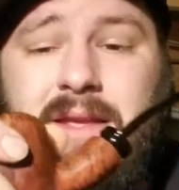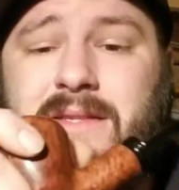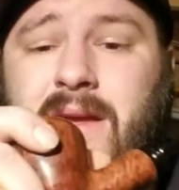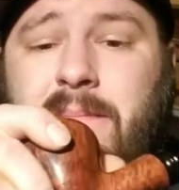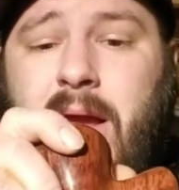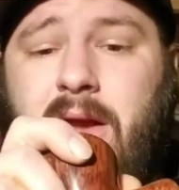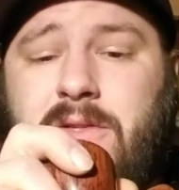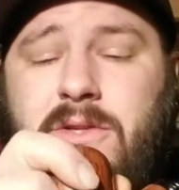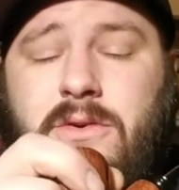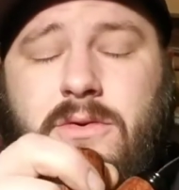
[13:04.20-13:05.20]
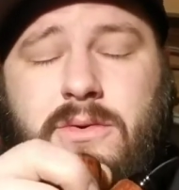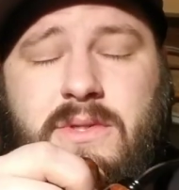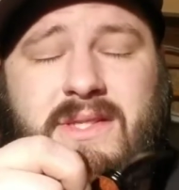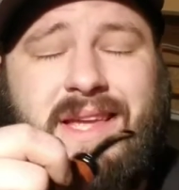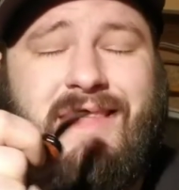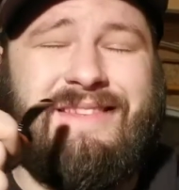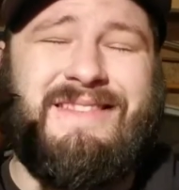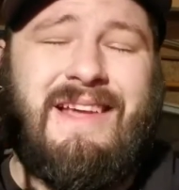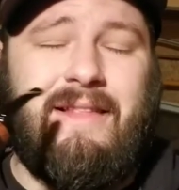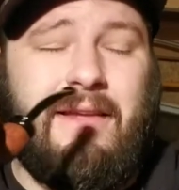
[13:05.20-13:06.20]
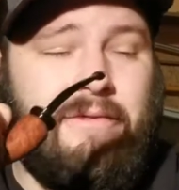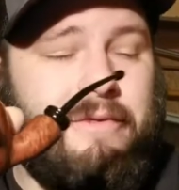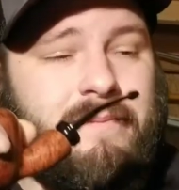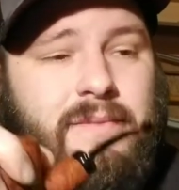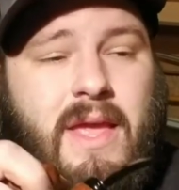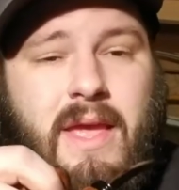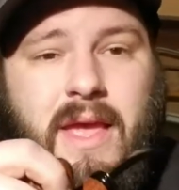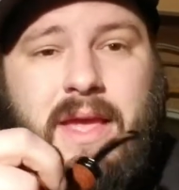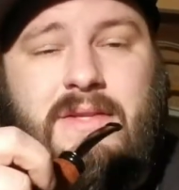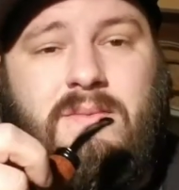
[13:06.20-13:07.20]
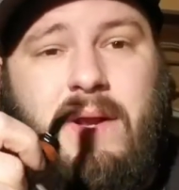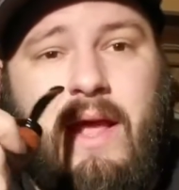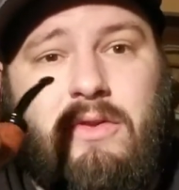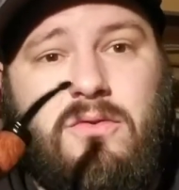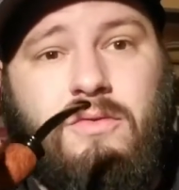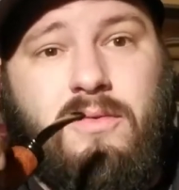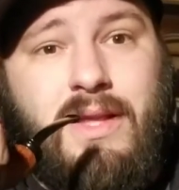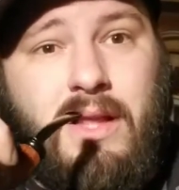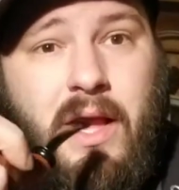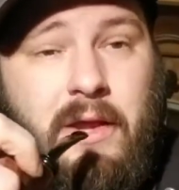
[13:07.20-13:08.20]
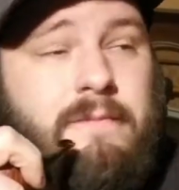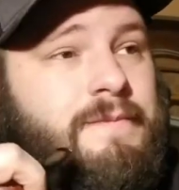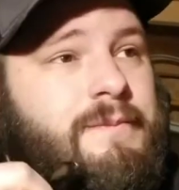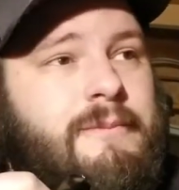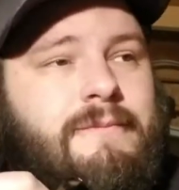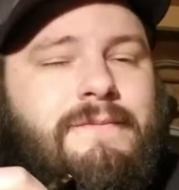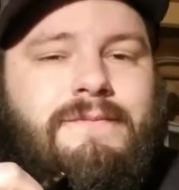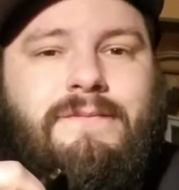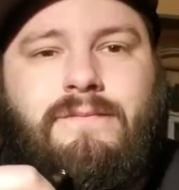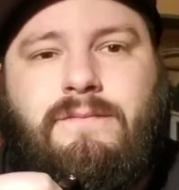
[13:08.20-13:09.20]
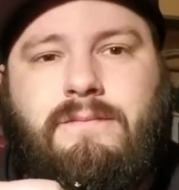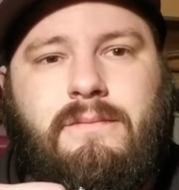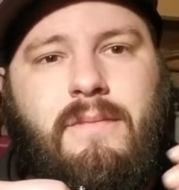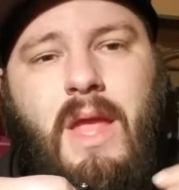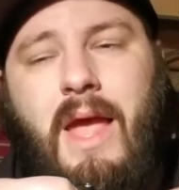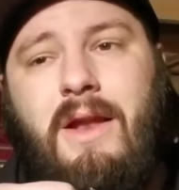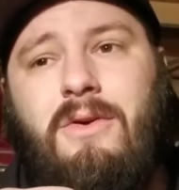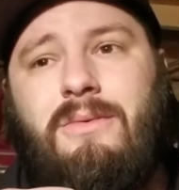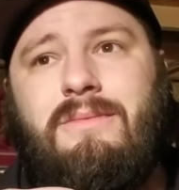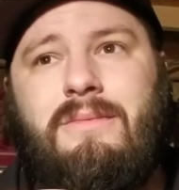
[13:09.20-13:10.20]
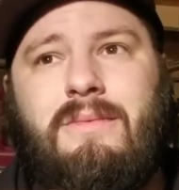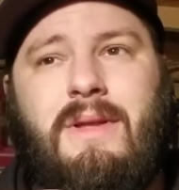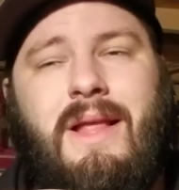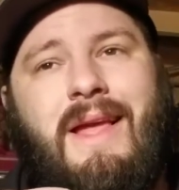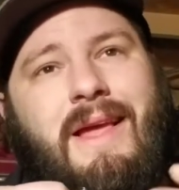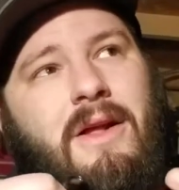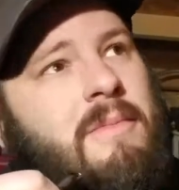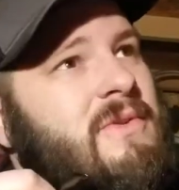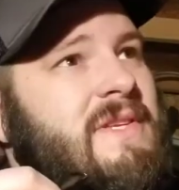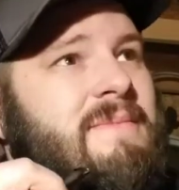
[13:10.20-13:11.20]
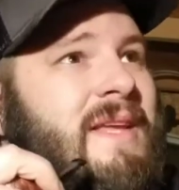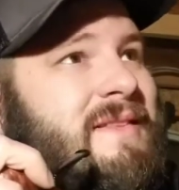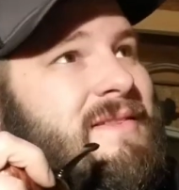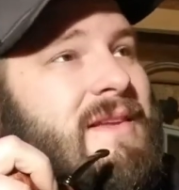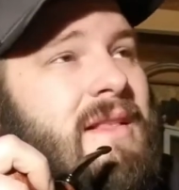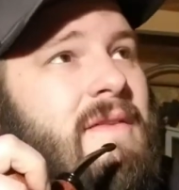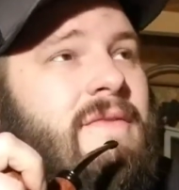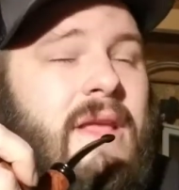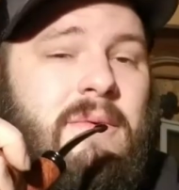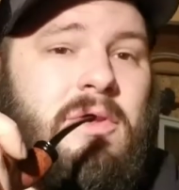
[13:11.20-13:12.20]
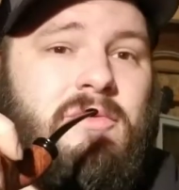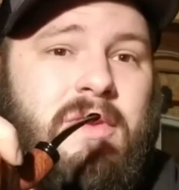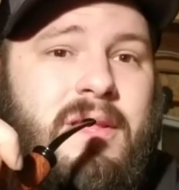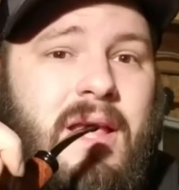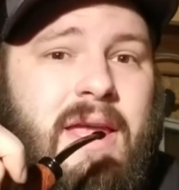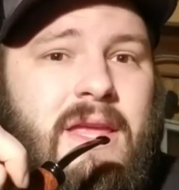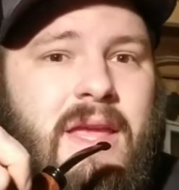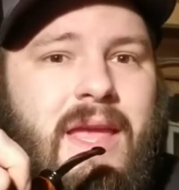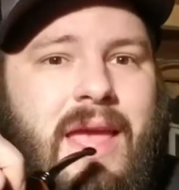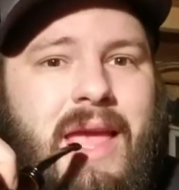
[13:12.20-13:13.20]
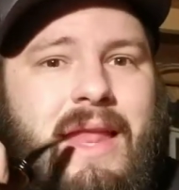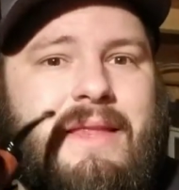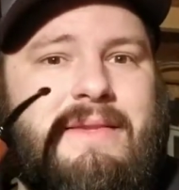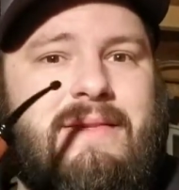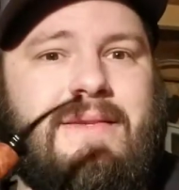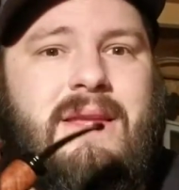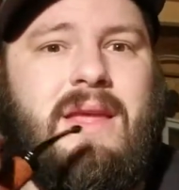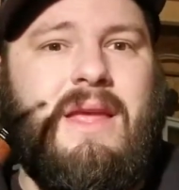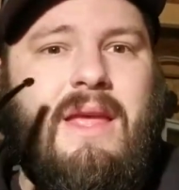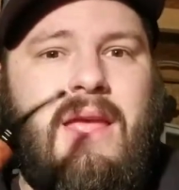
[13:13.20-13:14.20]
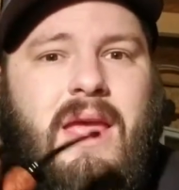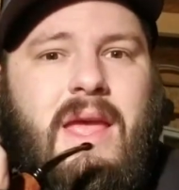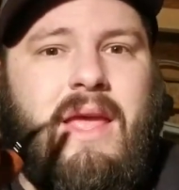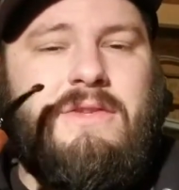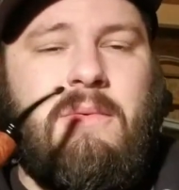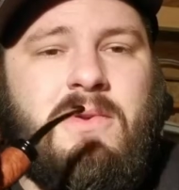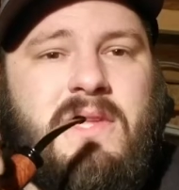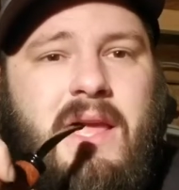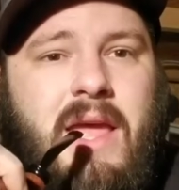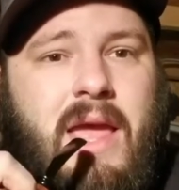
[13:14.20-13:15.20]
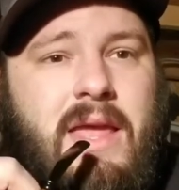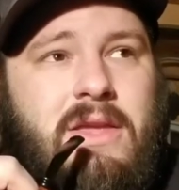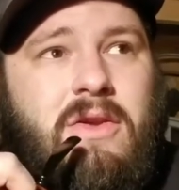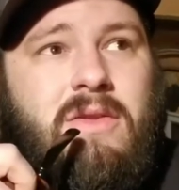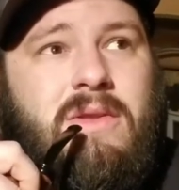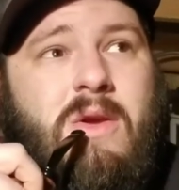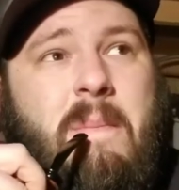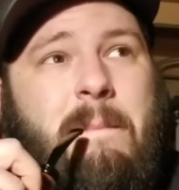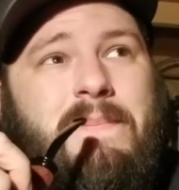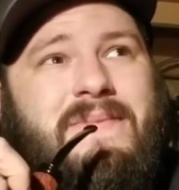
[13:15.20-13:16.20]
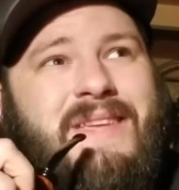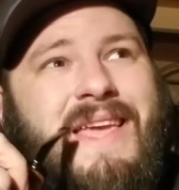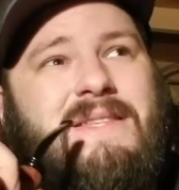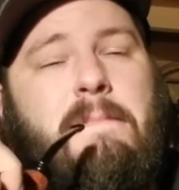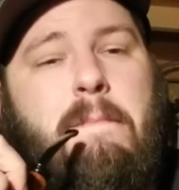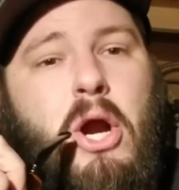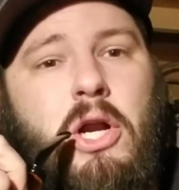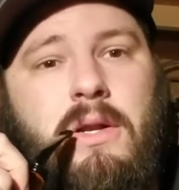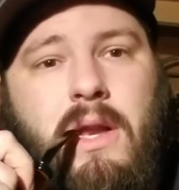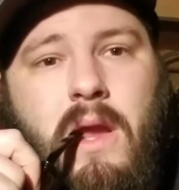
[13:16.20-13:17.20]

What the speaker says: this compared to, say, the Sutliff is when I do the relight, it almost seems like the Sutliff, like when you relight, it's almost like you taste burnt.